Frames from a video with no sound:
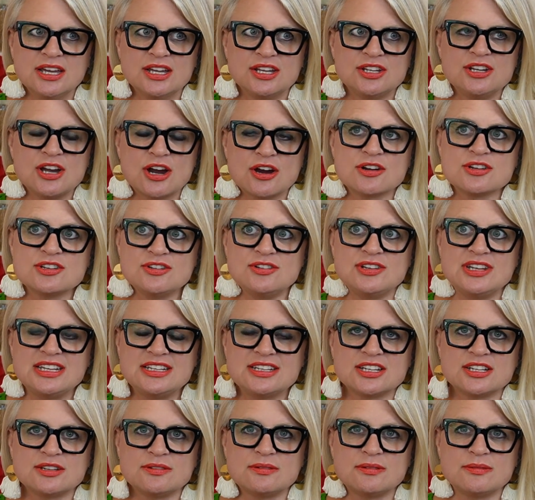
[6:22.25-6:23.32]
yarn you need
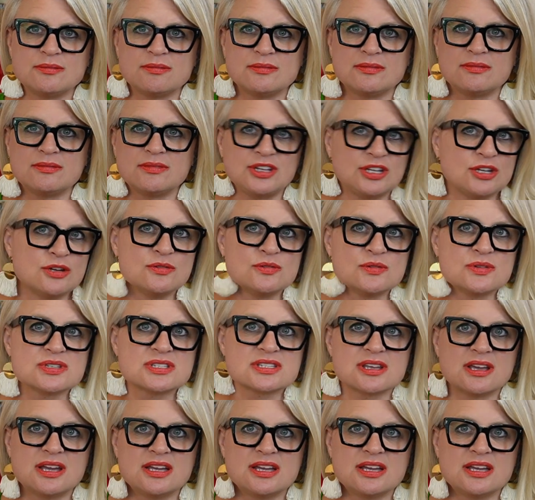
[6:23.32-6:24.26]
to use,